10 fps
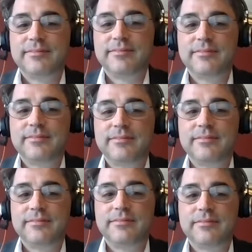
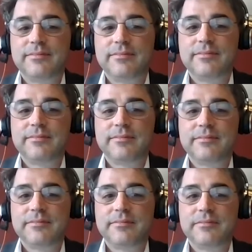
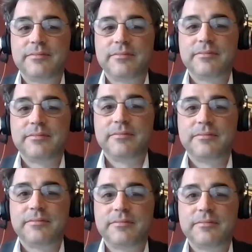
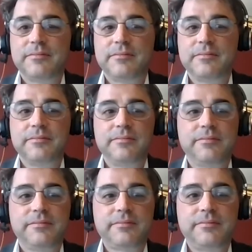
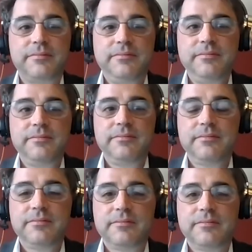
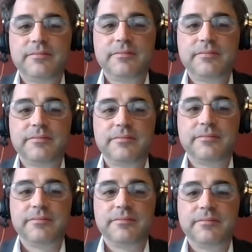
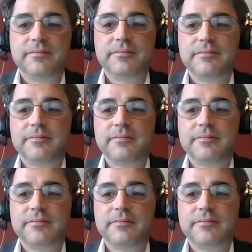(not speaking)